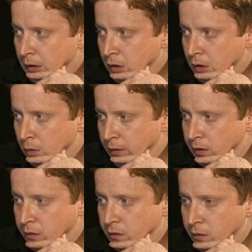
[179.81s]
Queen
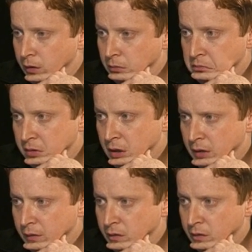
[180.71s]
C2.
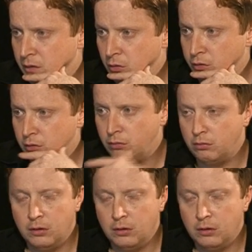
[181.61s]
This is a logical,